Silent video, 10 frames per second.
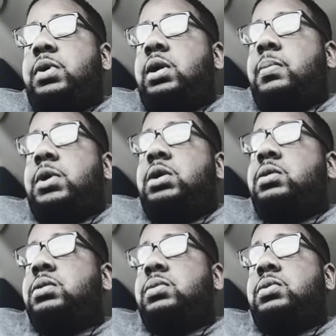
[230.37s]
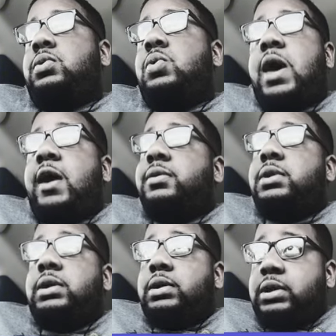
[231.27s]
I mean, you have to
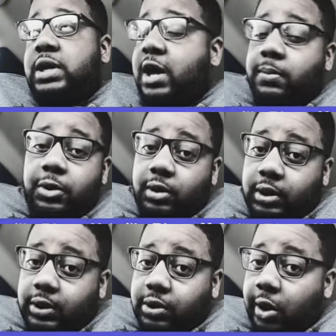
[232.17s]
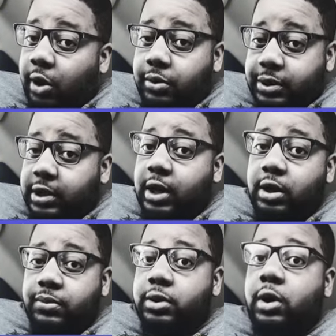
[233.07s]
damn near get the whole
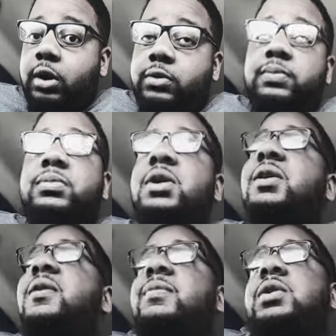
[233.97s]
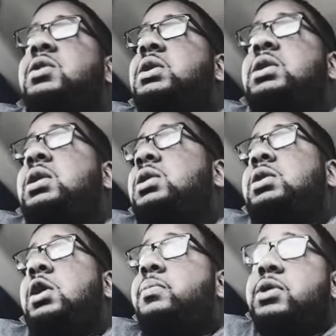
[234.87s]
stadium to guard him, because
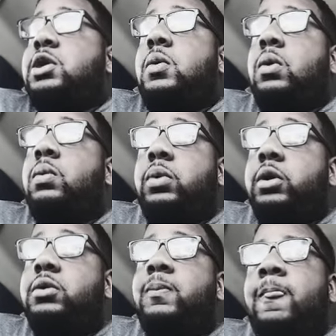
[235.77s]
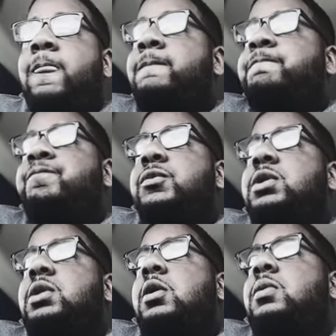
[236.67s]
double team won't work.
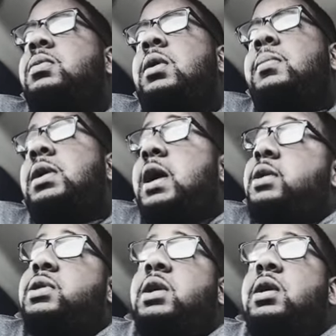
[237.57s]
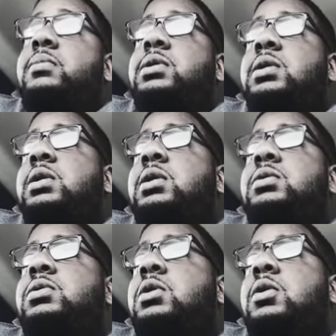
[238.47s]
So I mean, at times,
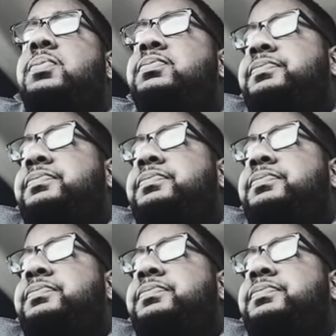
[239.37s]
and you know,